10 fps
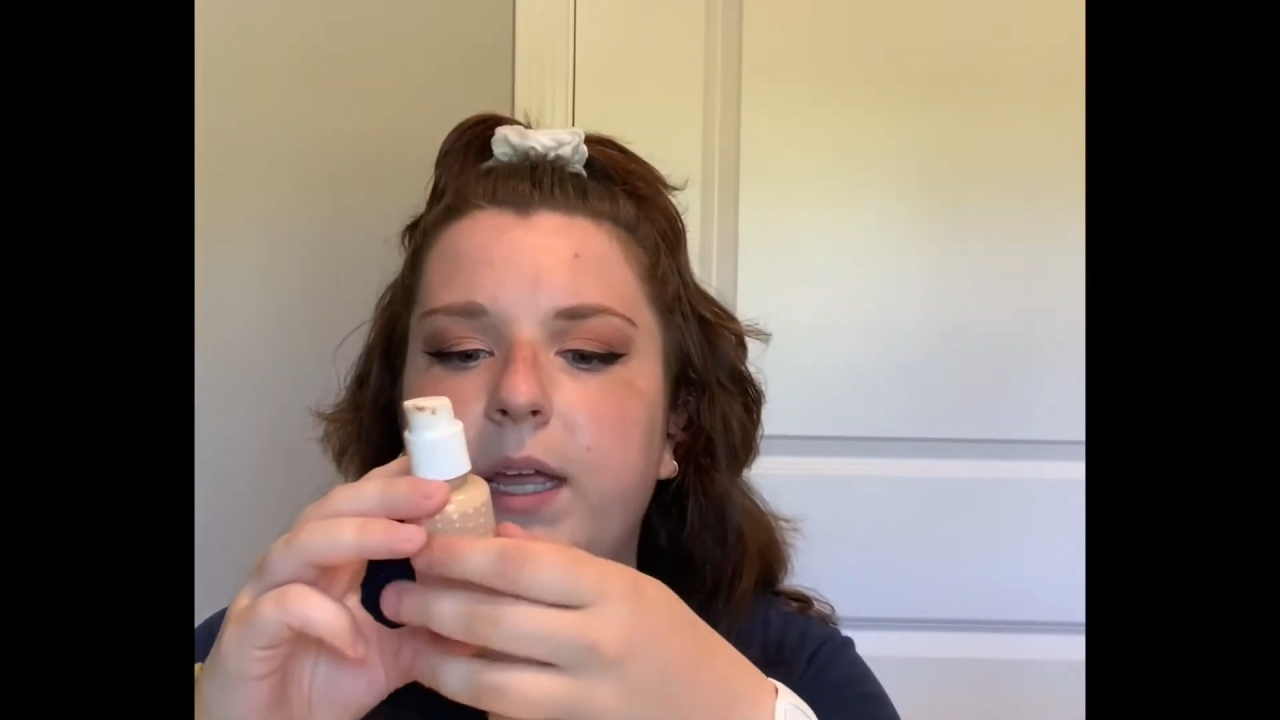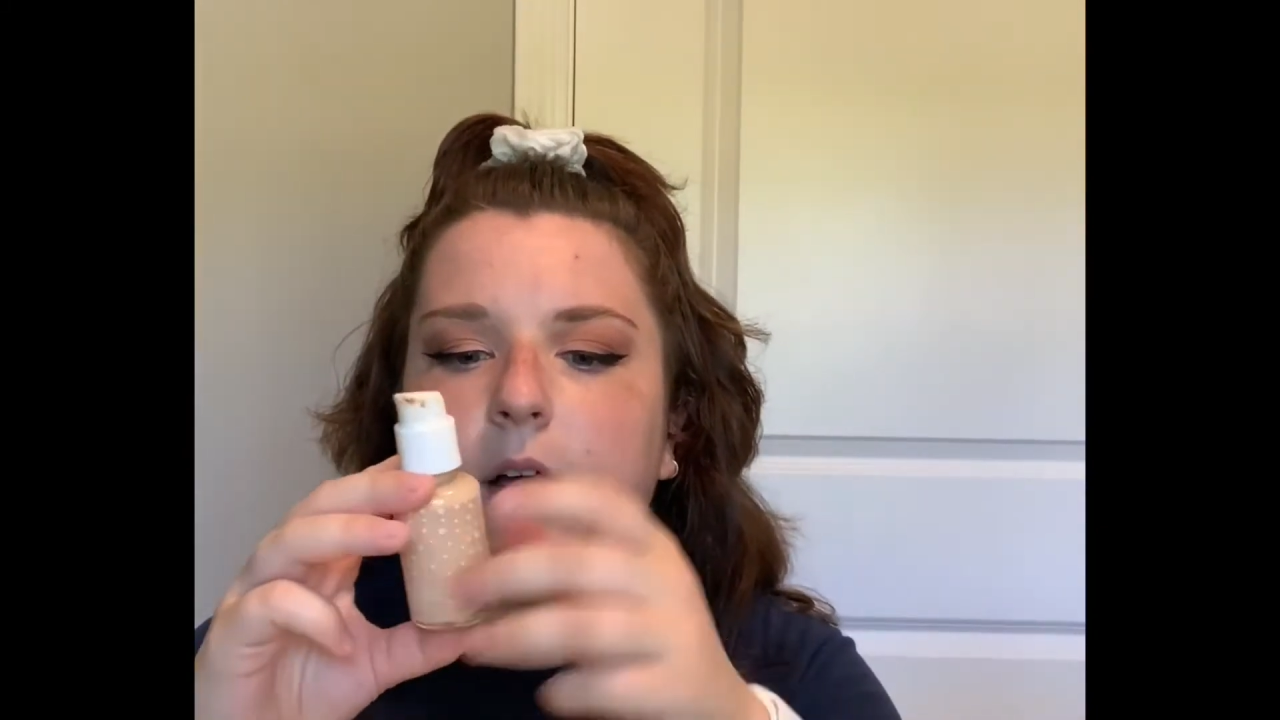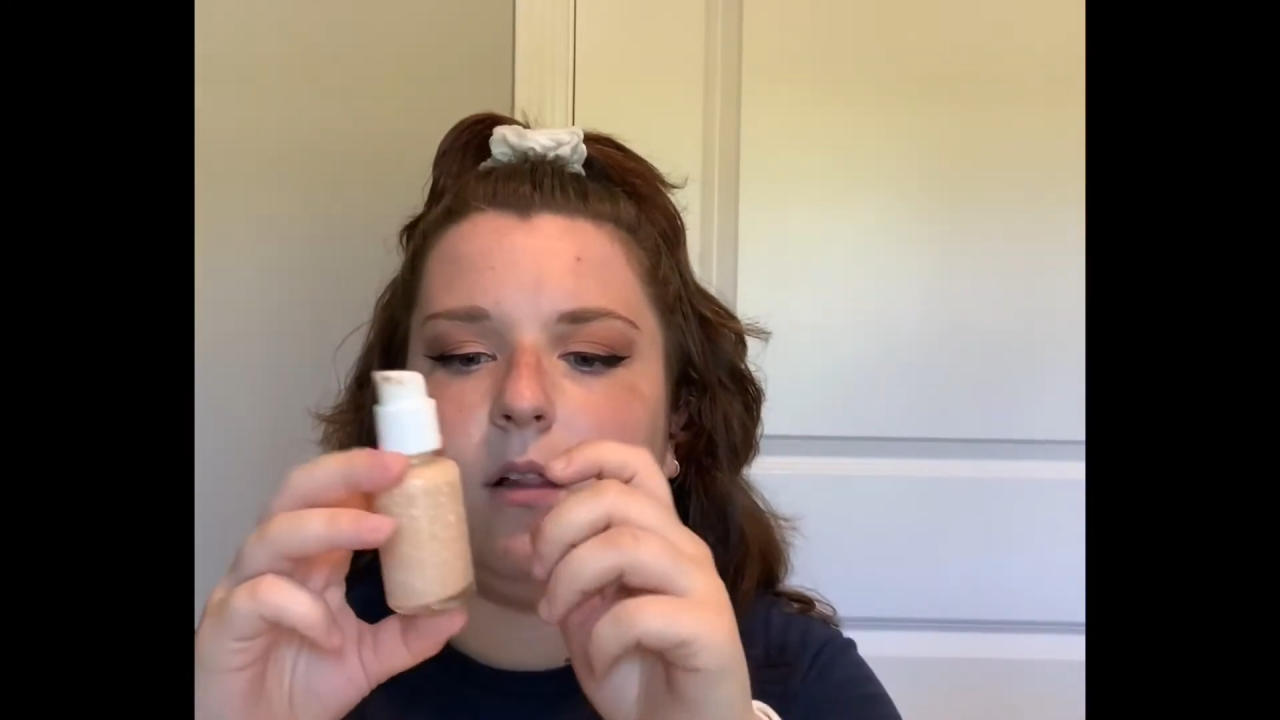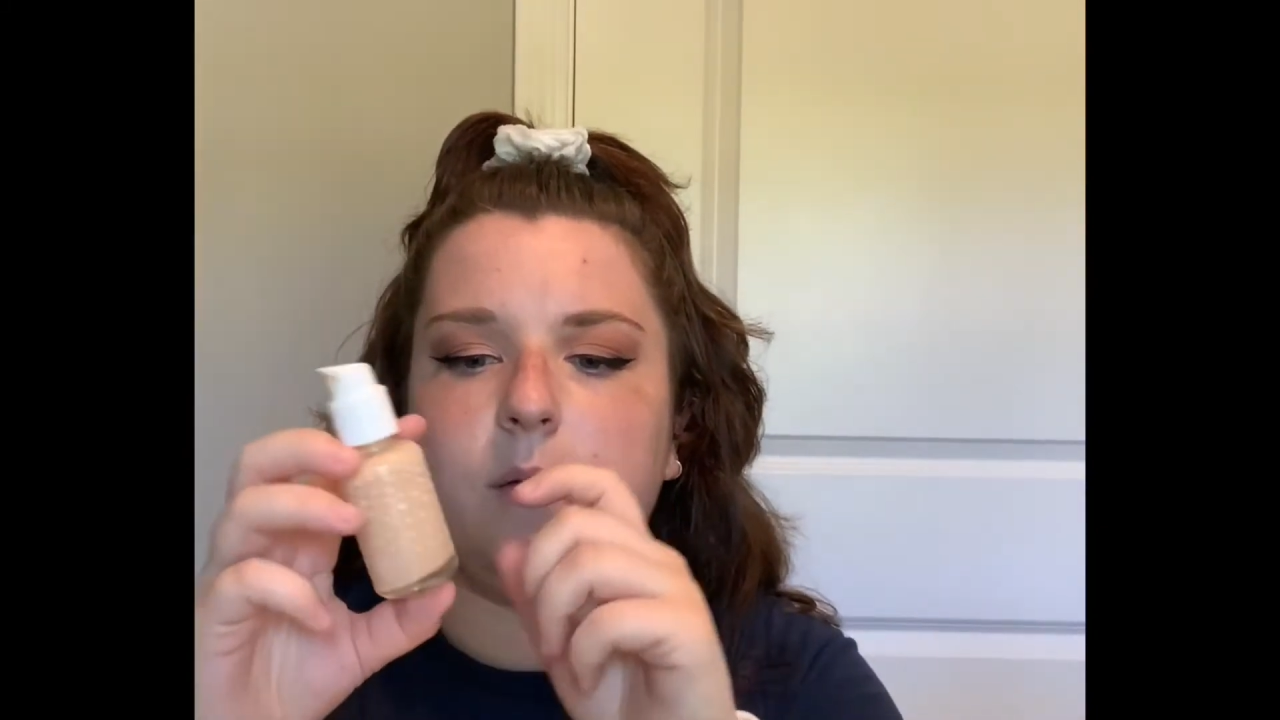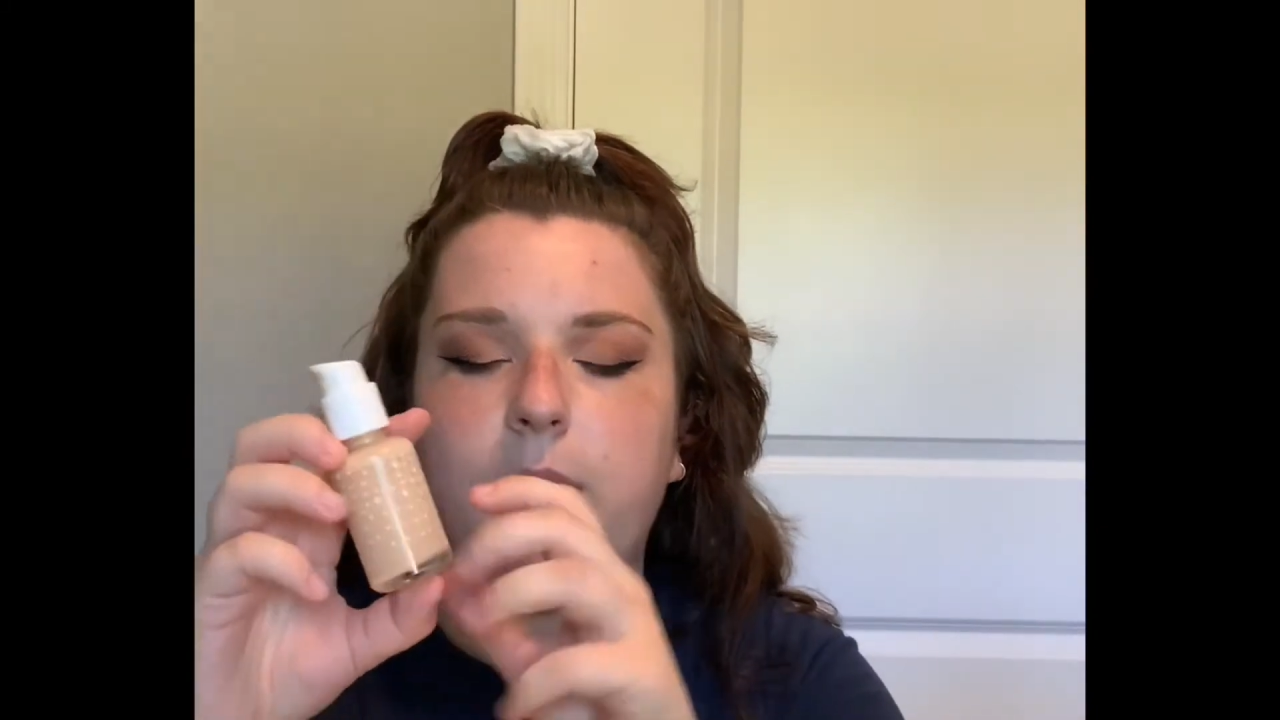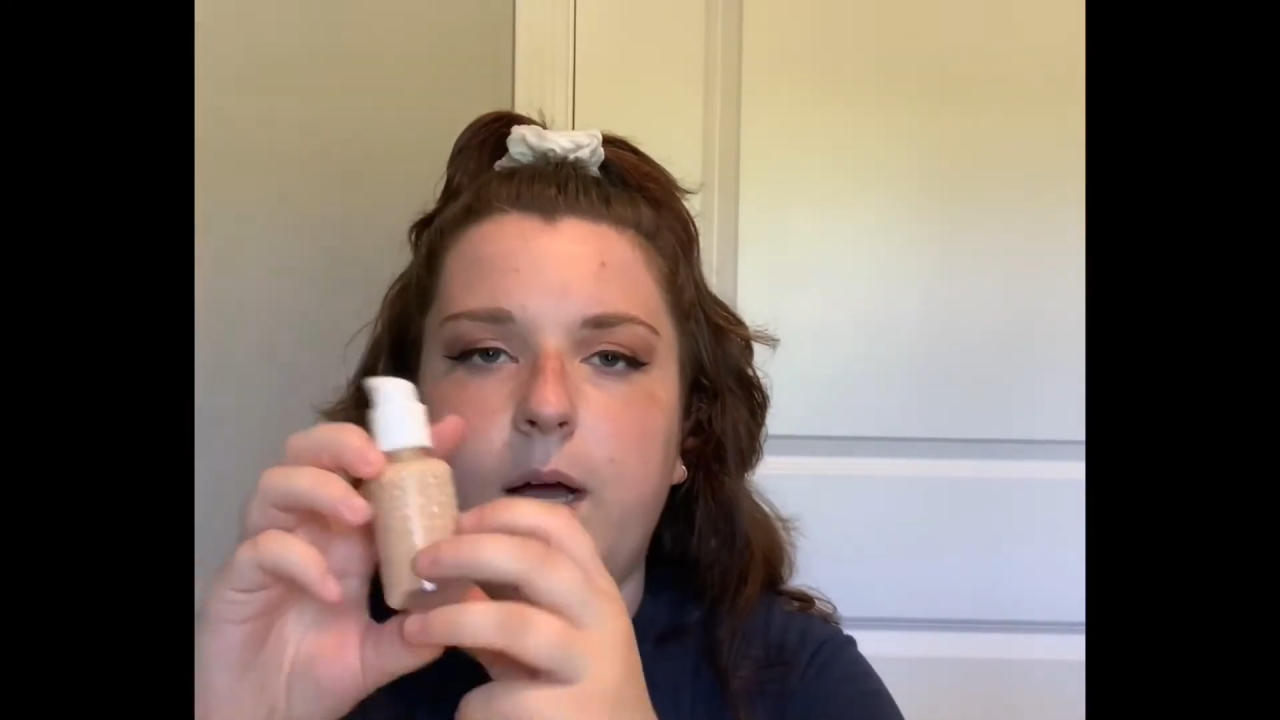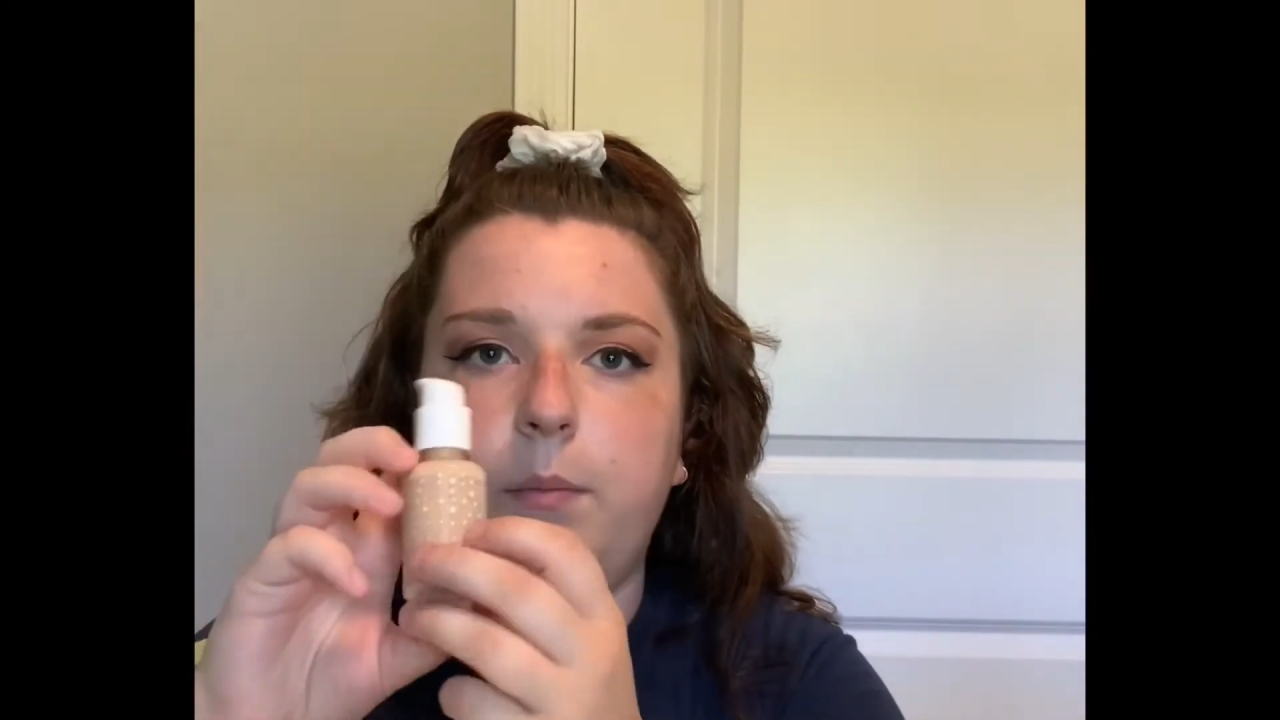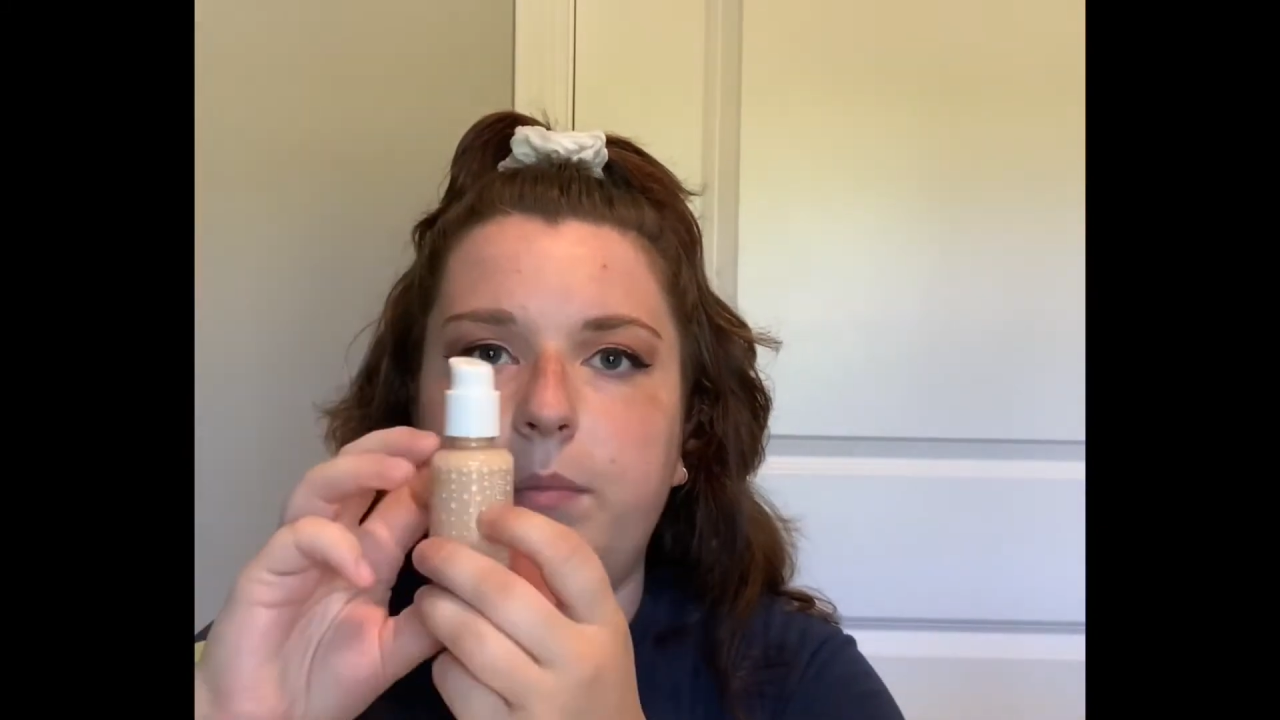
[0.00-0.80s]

ColourPop